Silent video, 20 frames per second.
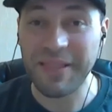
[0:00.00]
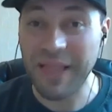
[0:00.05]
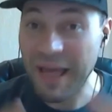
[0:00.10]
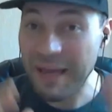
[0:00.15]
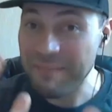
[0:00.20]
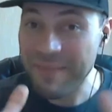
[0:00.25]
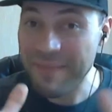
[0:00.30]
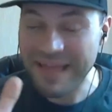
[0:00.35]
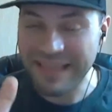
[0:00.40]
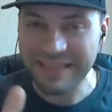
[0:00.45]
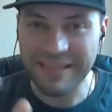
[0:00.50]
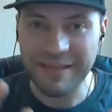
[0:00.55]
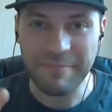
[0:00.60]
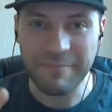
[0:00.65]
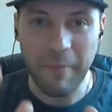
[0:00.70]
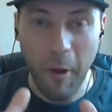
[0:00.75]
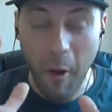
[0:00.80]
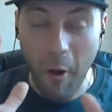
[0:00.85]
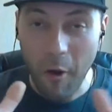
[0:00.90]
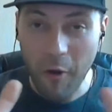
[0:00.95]
I met
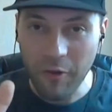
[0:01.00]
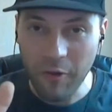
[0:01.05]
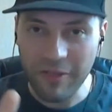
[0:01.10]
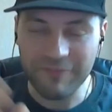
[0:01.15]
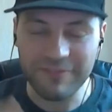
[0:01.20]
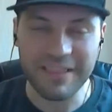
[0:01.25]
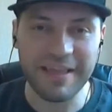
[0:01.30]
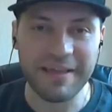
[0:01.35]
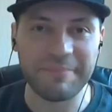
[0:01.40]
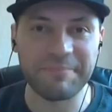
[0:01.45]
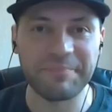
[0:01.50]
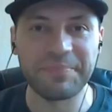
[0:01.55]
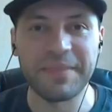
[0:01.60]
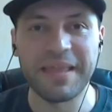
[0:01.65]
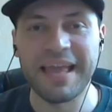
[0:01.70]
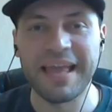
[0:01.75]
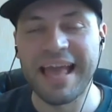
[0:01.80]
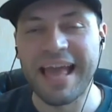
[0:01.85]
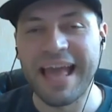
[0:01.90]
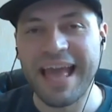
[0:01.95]
them, all of them,
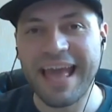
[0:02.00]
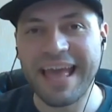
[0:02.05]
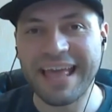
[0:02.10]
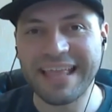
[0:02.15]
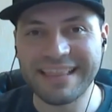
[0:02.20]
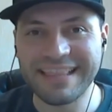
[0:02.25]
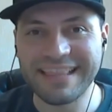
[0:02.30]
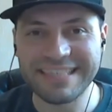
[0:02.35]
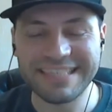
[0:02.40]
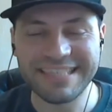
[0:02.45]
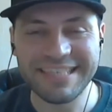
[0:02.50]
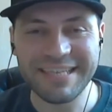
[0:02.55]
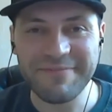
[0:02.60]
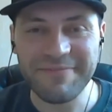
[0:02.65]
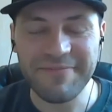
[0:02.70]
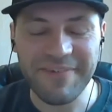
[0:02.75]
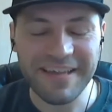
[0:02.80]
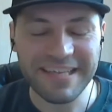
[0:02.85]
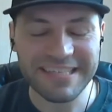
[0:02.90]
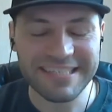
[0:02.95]
at the
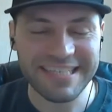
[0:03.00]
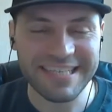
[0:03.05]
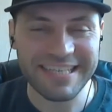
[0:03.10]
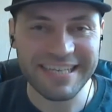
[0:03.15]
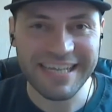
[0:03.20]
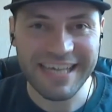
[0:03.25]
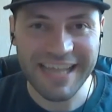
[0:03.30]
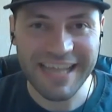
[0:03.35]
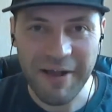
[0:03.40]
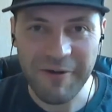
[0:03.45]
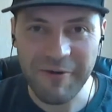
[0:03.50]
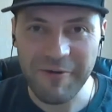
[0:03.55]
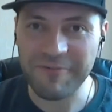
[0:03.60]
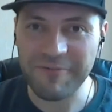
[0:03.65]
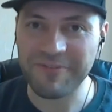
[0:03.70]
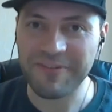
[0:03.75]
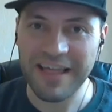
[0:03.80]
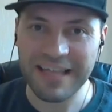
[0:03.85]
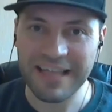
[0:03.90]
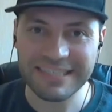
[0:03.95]
SteemFest in Krakow
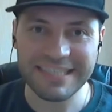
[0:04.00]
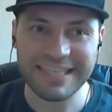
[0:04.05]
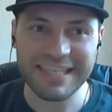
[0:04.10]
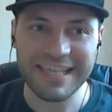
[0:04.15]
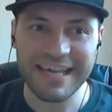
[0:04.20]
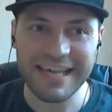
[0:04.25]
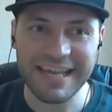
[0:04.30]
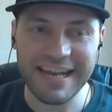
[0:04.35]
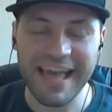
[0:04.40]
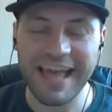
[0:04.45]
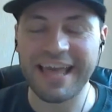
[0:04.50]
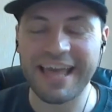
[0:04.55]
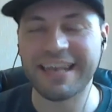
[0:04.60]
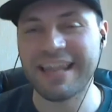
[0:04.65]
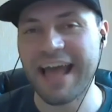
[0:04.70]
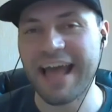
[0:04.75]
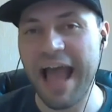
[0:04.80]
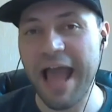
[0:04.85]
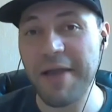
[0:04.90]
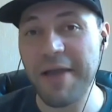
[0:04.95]
last year,
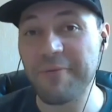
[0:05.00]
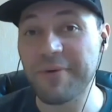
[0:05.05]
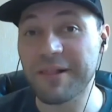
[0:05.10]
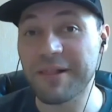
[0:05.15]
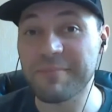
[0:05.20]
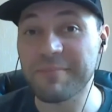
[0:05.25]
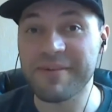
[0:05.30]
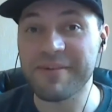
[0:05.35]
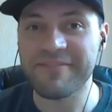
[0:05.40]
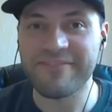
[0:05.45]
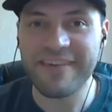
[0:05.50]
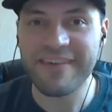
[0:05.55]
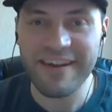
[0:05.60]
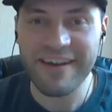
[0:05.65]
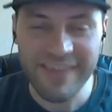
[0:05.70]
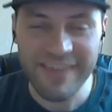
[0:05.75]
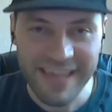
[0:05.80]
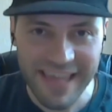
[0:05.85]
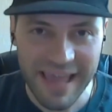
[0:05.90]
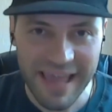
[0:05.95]
and I will be
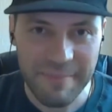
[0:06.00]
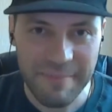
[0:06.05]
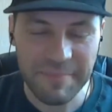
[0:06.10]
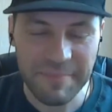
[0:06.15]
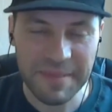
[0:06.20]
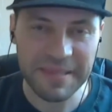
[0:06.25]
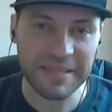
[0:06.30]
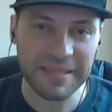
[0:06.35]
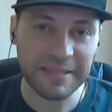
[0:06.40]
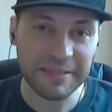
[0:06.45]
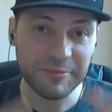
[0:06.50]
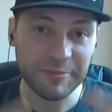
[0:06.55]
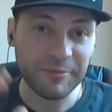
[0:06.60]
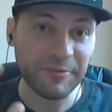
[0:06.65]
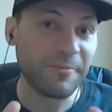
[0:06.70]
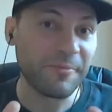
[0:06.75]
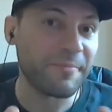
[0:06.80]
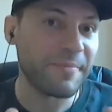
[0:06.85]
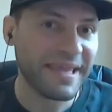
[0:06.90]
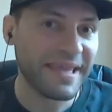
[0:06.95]
very happy
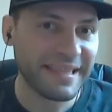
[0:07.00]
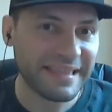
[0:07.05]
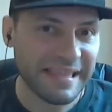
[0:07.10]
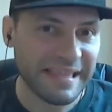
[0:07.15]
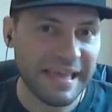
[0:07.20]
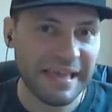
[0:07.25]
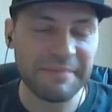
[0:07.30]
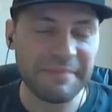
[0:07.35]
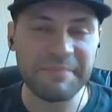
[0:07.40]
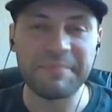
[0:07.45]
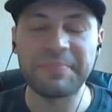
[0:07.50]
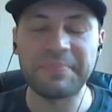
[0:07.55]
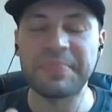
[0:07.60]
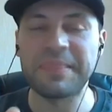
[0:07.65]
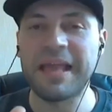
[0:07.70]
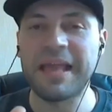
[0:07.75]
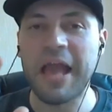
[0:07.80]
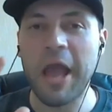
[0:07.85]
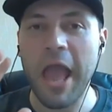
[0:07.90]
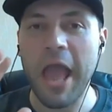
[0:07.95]
to meet them
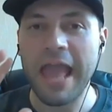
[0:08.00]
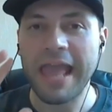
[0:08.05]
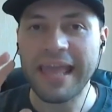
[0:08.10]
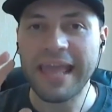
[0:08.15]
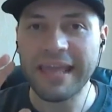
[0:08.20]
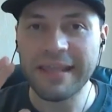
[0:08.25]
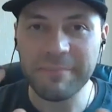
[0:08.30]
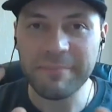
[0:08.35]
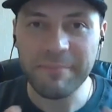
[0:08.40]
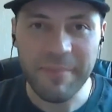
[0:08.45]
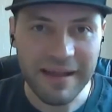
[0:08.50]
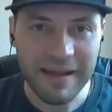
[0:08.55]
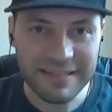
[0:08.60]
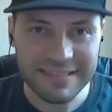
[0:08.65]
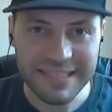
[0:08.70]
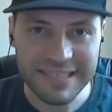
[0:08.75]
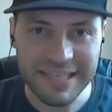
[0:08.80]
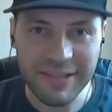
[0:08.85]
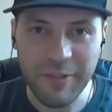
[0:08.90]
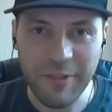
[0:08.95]
in
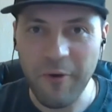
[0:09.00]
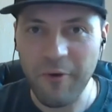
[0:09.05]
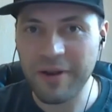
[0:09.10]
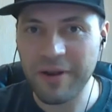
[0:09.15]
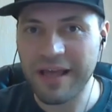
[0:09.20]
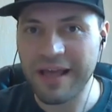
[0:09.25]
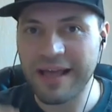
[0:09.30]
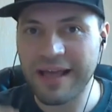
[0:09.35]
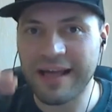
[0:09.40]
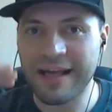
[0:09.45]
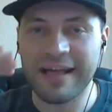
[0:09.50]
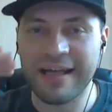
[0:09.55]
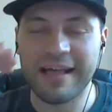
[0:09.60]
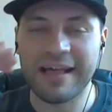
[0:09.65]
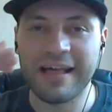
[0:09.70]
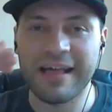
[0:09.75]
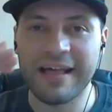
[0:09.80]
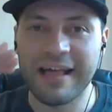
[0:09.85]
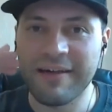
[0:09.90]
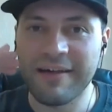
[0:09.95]
Barcelona
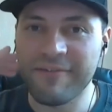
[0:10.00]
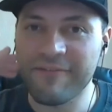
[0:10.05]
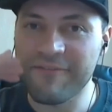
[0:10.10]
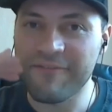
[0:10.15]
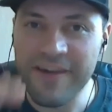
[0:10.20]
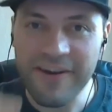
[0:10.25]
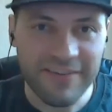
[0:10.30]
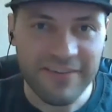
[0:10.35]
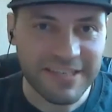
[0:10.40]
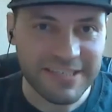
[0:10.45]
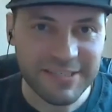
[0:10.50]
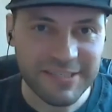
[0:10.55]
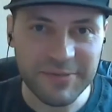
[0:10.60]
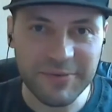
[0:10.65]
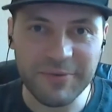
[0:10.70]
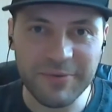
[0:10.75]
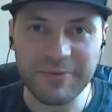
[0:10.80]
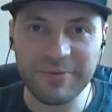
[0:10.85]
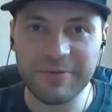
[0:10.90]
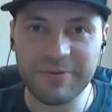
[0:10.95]
very
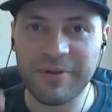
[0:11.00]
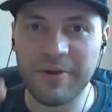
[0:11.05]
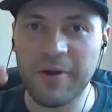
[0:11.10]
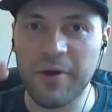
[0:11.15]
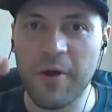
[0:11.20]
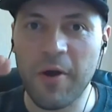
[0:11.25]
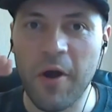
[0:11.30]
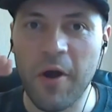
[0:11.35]
soon